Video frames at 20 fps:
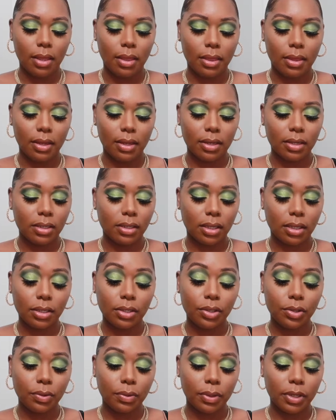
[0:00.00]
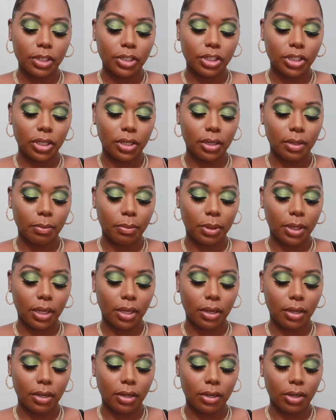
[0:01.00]
this Intuition
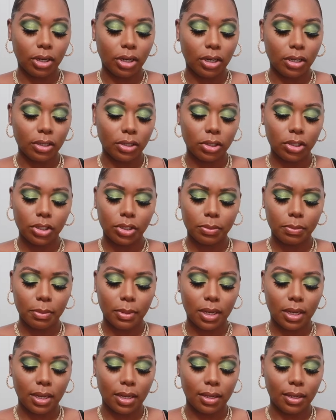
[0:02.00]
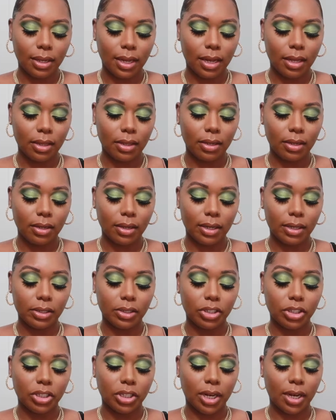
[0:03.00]
Pure Nourishment Lather and
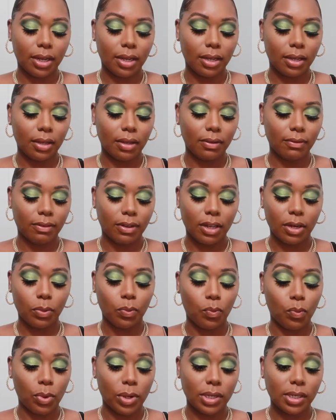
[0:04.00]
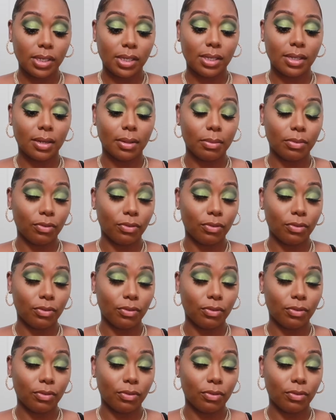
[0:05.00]
Shave and One Step